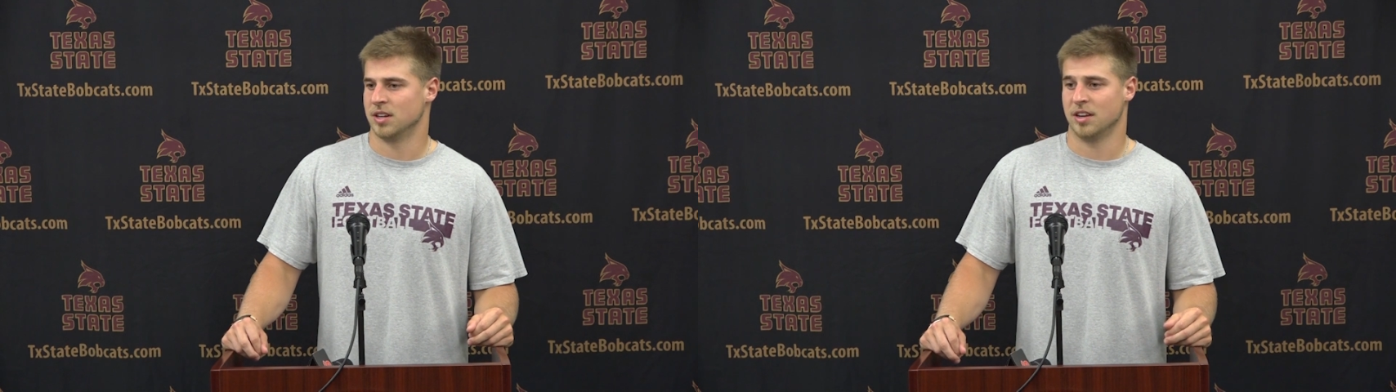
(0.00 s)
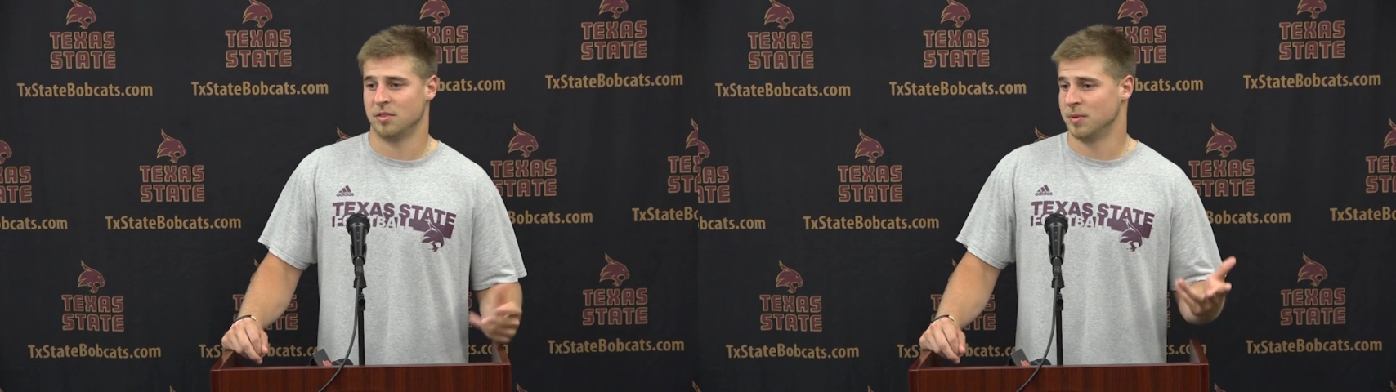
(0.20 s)

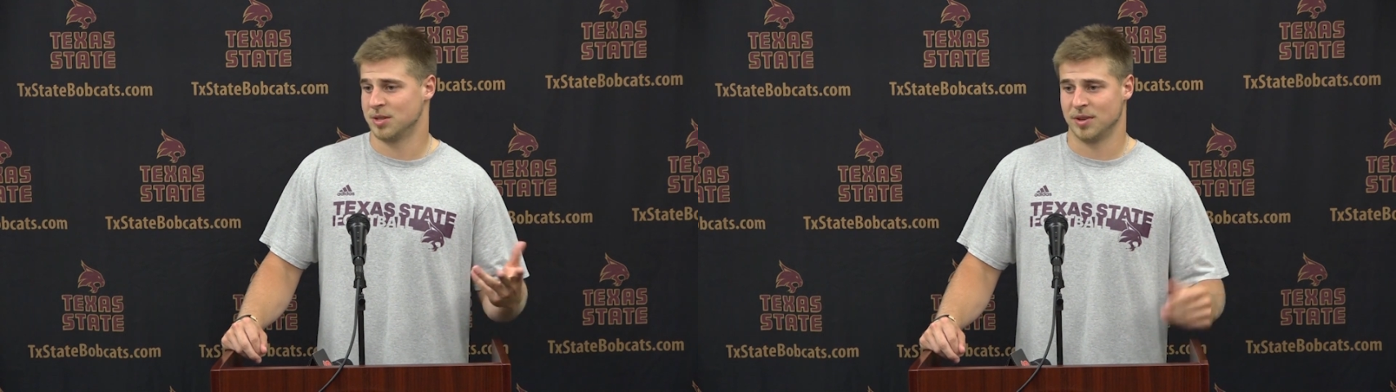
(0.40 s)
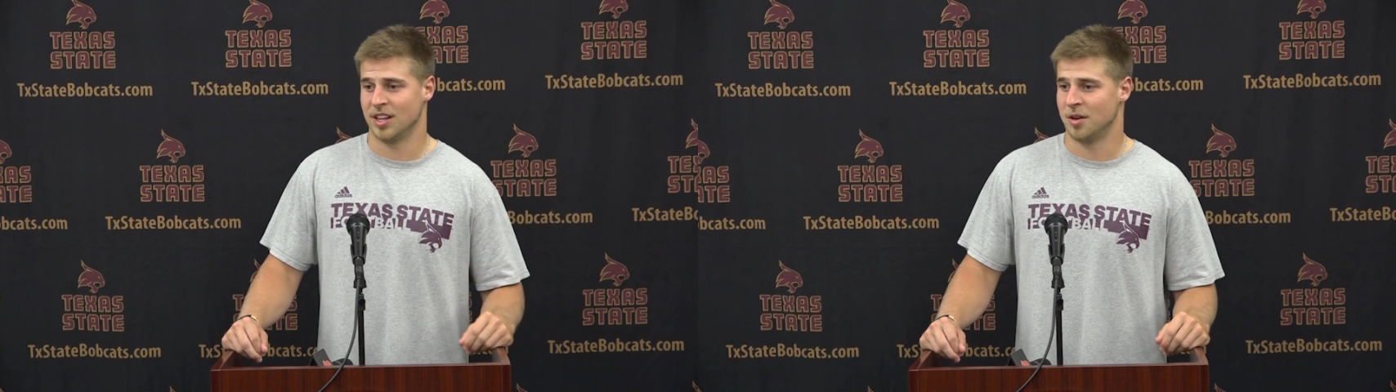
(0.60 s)
it definitely
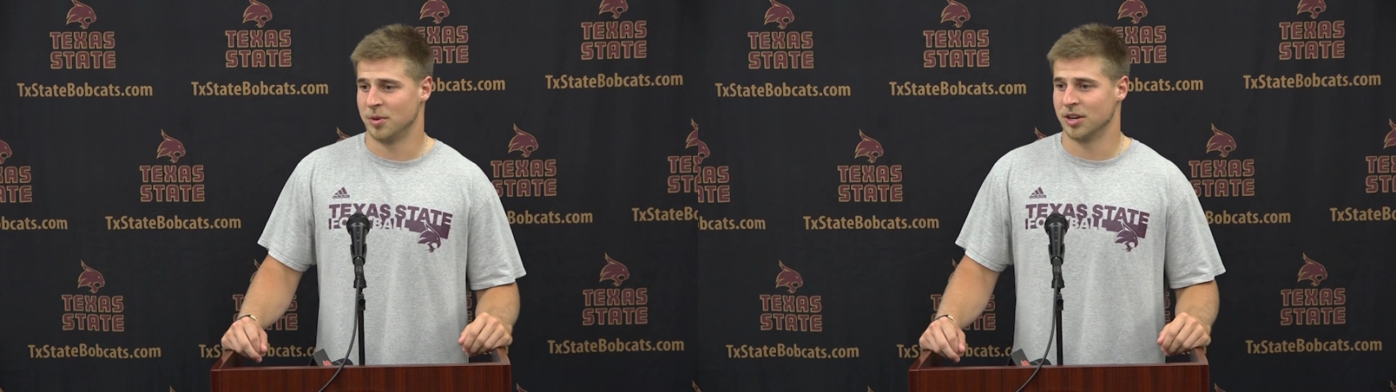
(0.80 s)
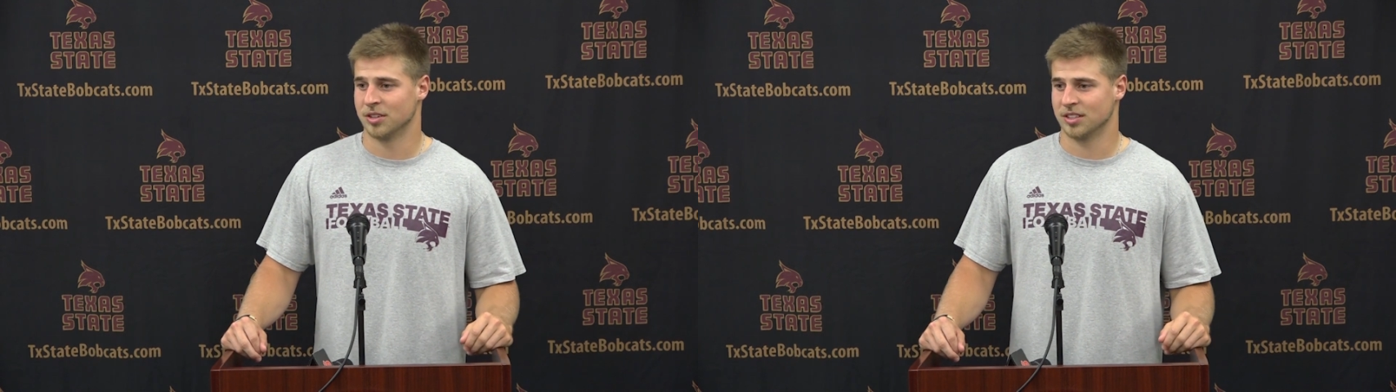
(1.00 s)
makes me a lot
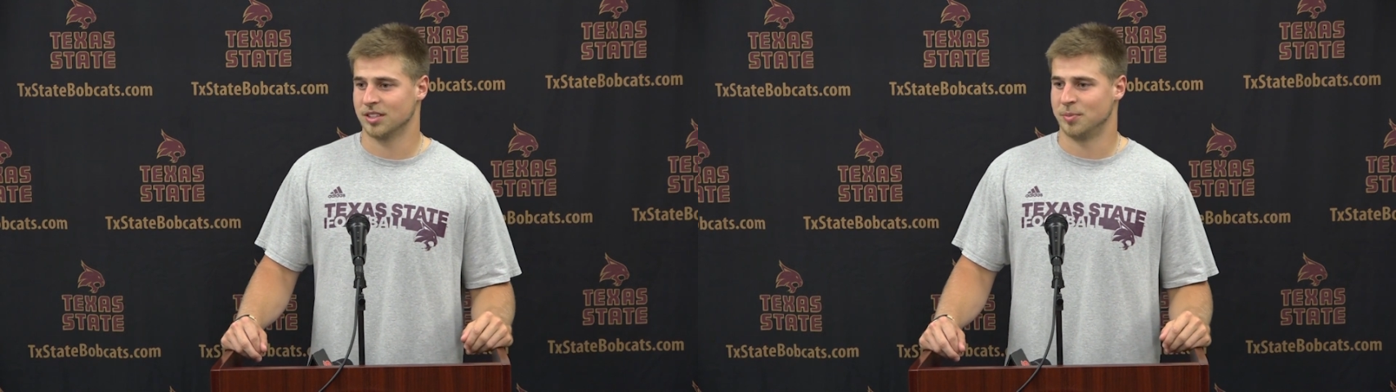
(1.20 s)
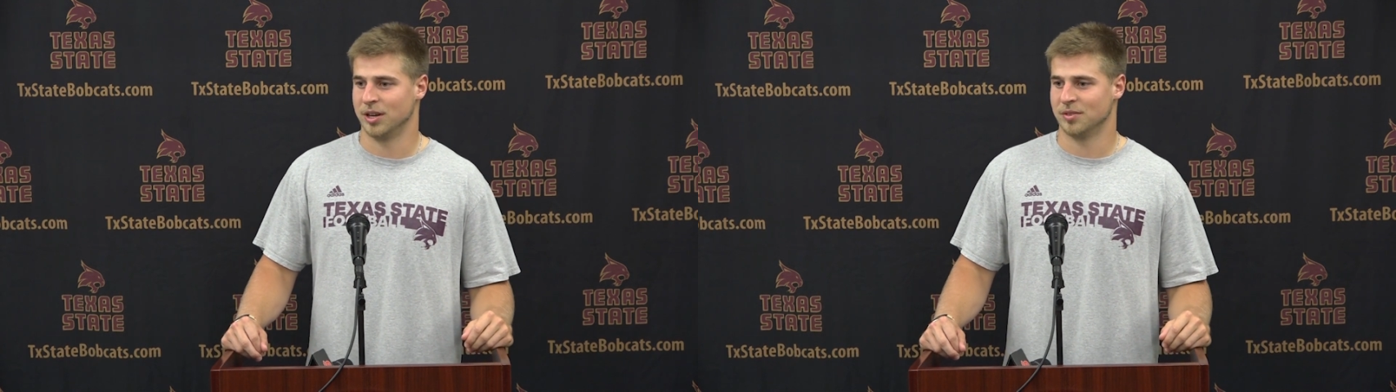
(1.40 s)
better
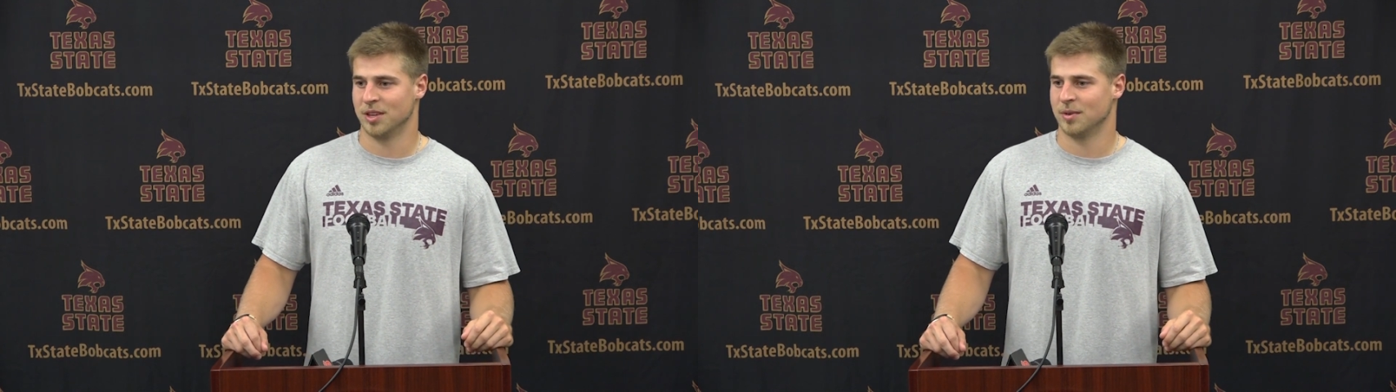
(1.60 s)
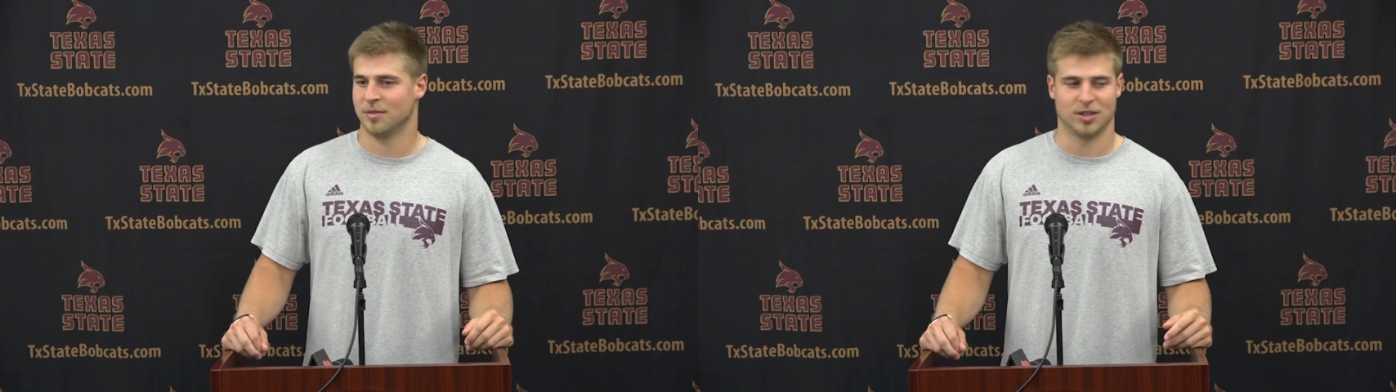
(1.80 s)
competing with
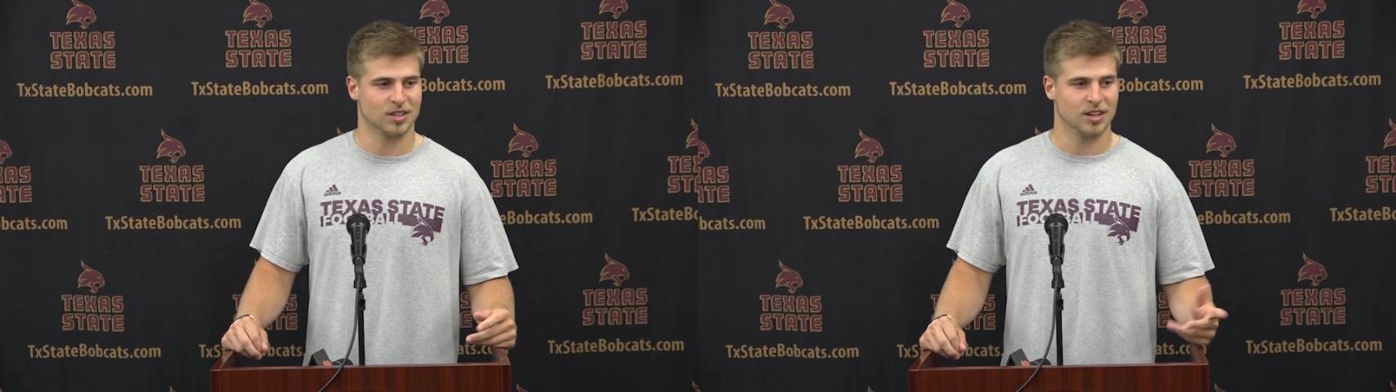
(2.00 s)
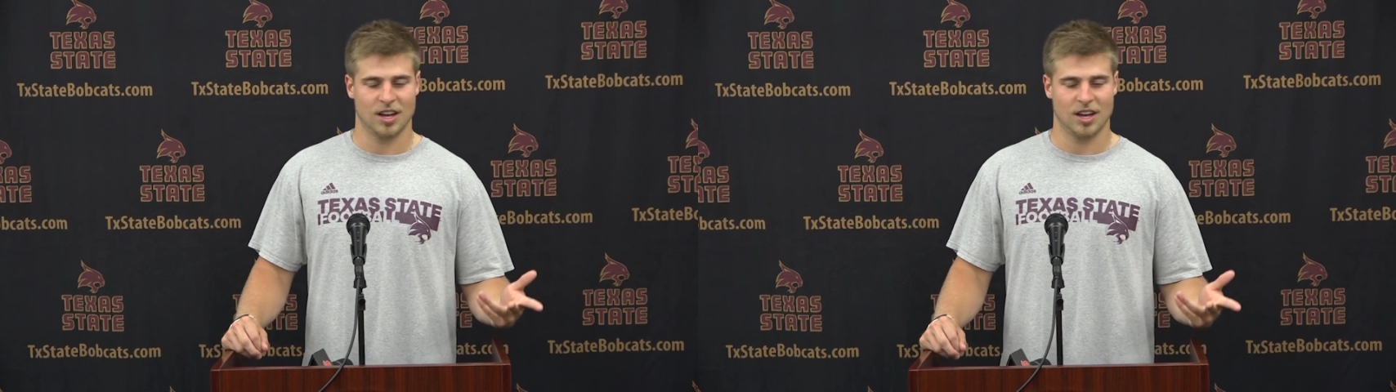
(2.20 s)
them every